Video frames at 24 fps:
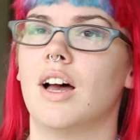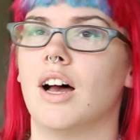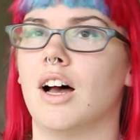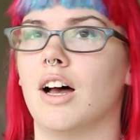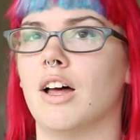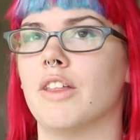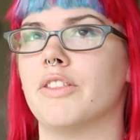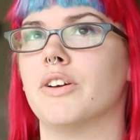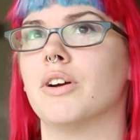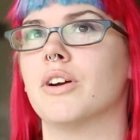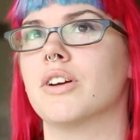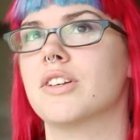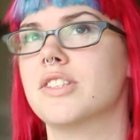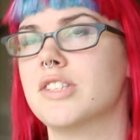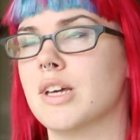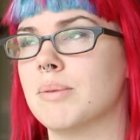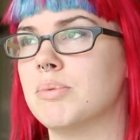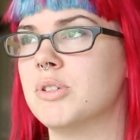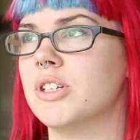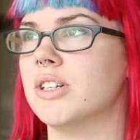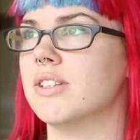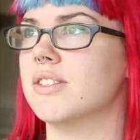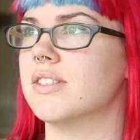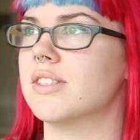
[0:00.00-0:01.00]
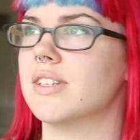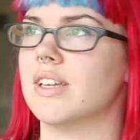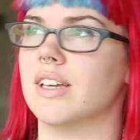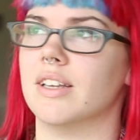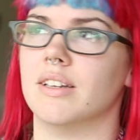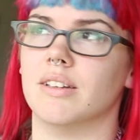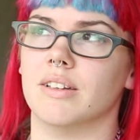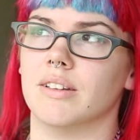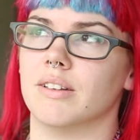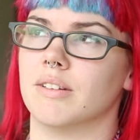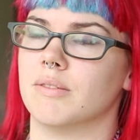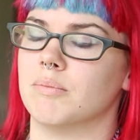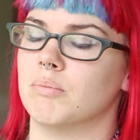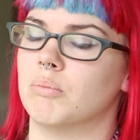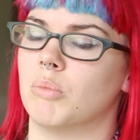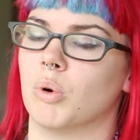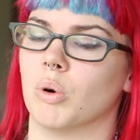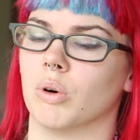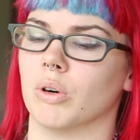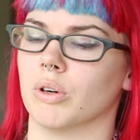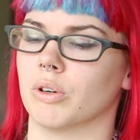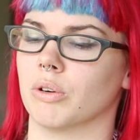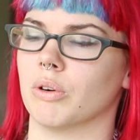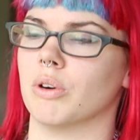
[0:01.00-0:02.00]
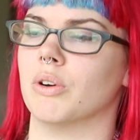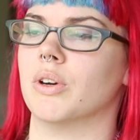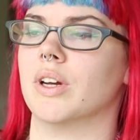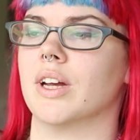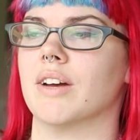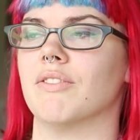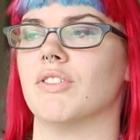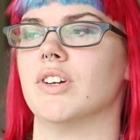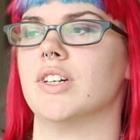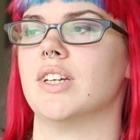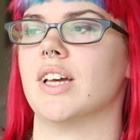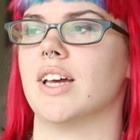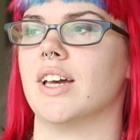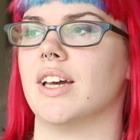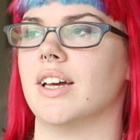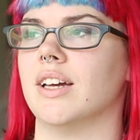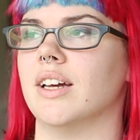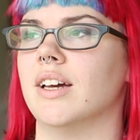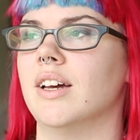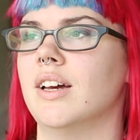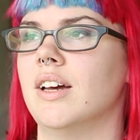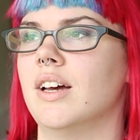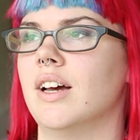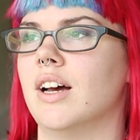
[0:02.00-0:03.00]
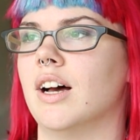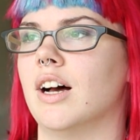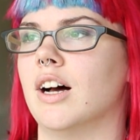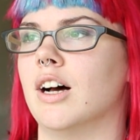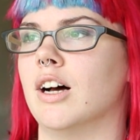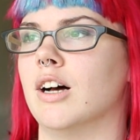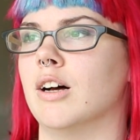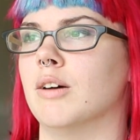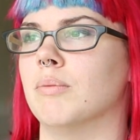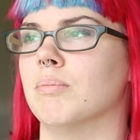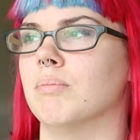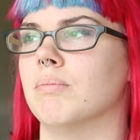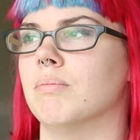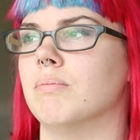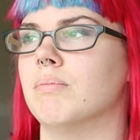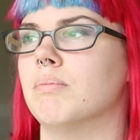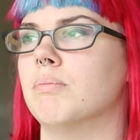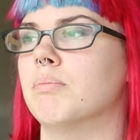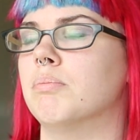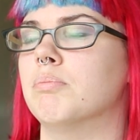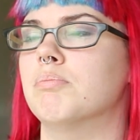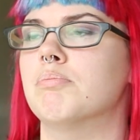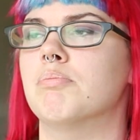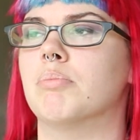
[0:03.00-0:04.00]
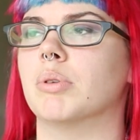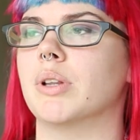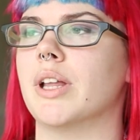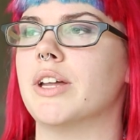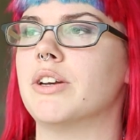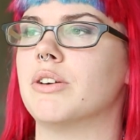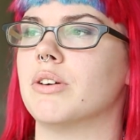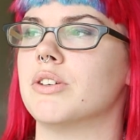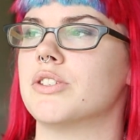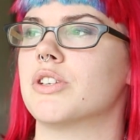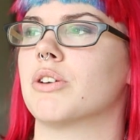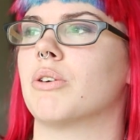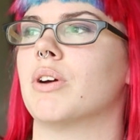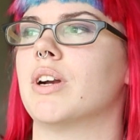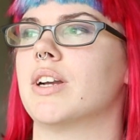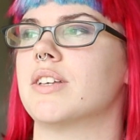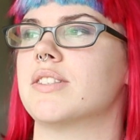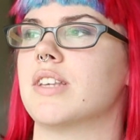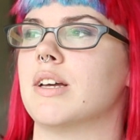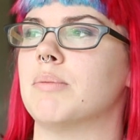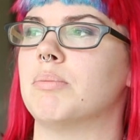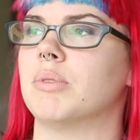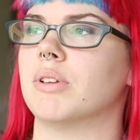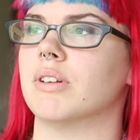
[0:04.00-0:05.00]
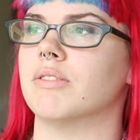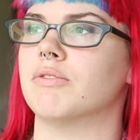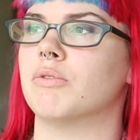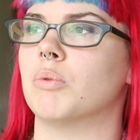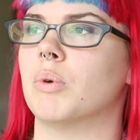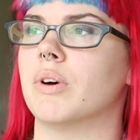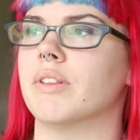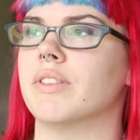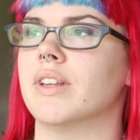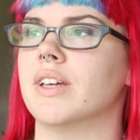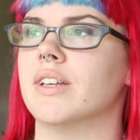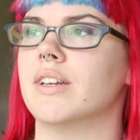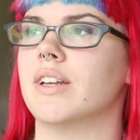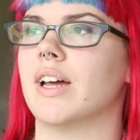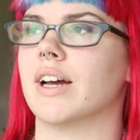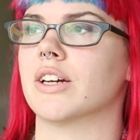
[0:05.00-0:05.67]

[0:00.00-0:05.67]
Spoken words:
There are exceptions and more are growing every day. Blender is a great example of one that